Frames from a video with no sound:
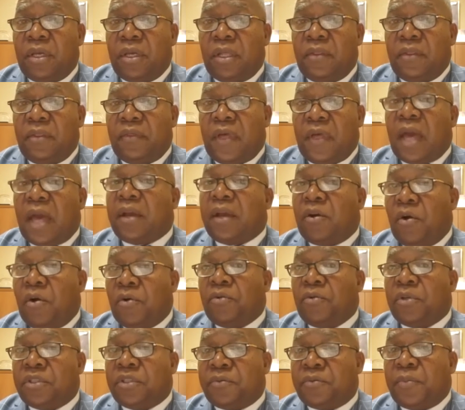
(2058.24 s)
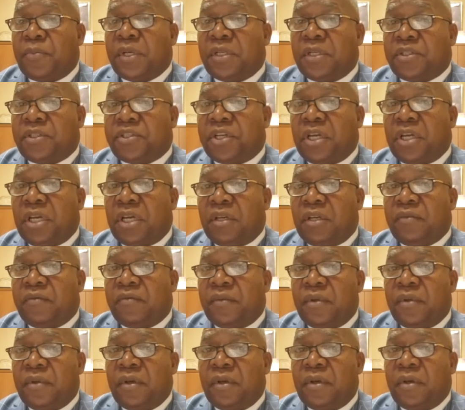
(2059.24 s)
That goal has been achieved
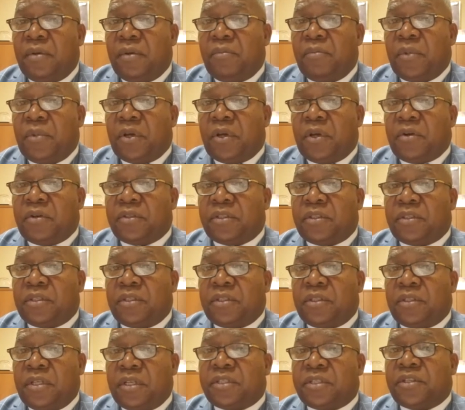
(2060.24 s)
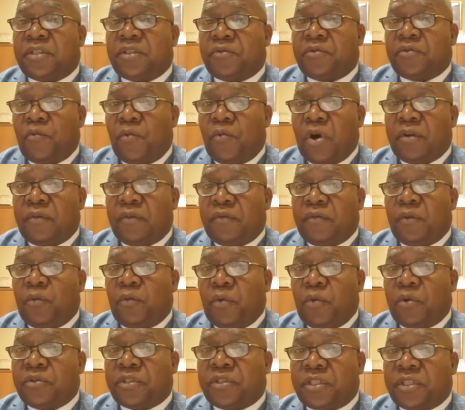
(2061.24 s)
because this is one of the
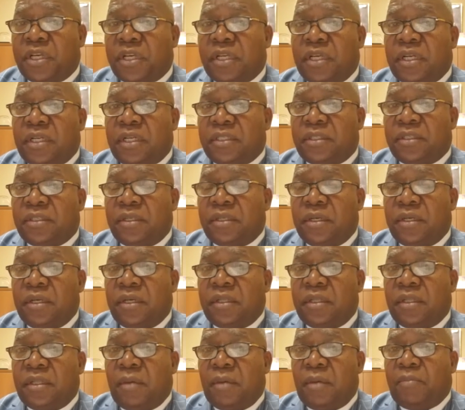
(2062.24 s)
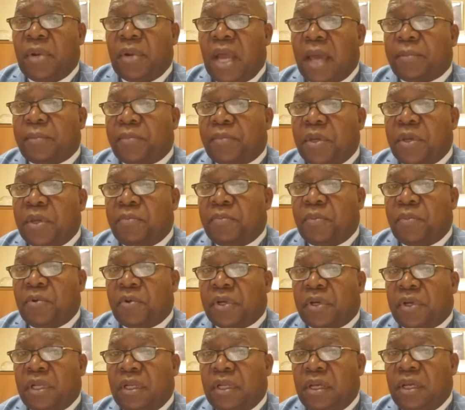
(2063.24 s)
worst cities that Black people
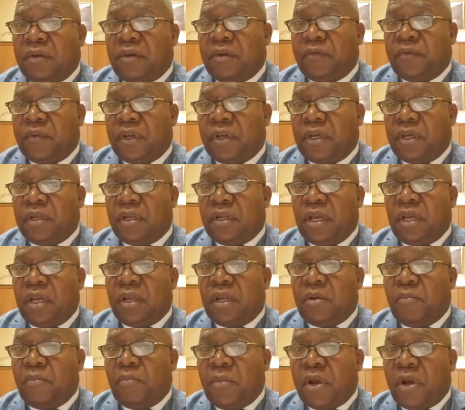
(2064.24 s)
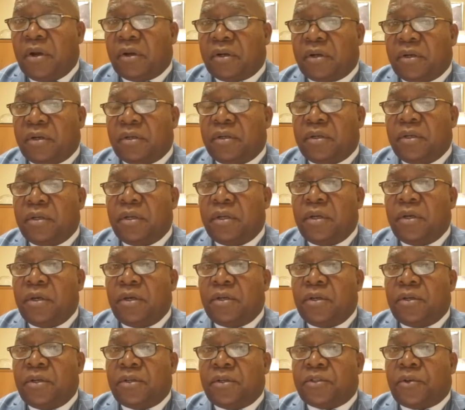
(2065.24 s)
can live in America.
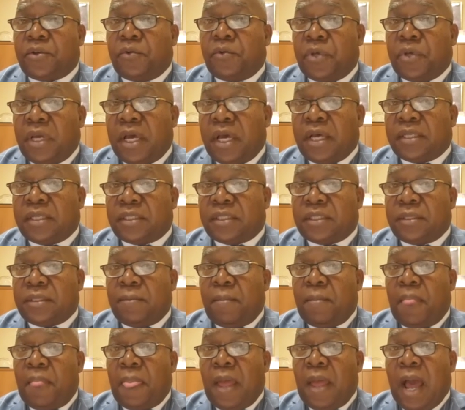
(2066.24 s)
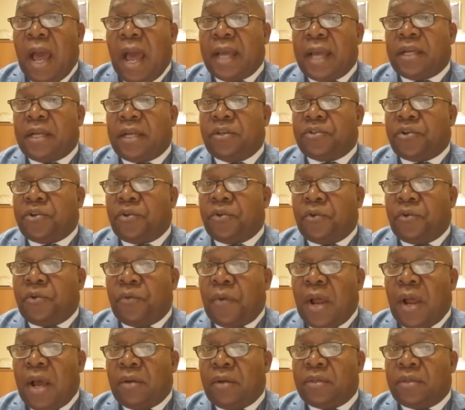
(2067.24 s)
So, yes, I can turn it
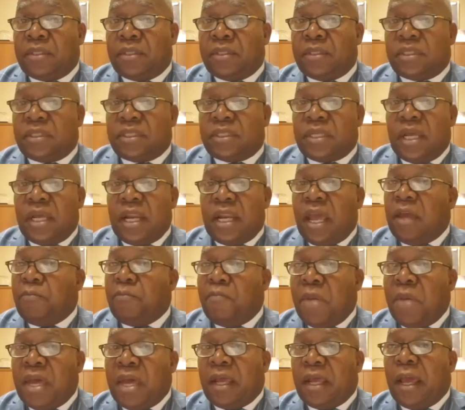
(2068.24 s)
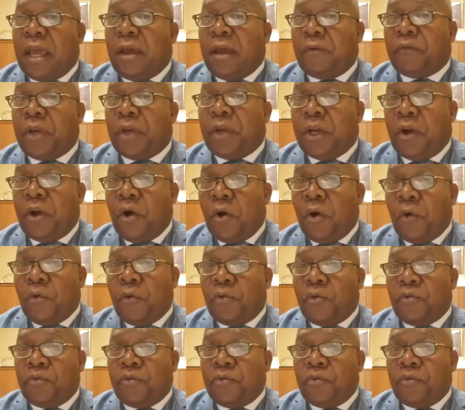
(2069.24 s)
around and say they've met every goal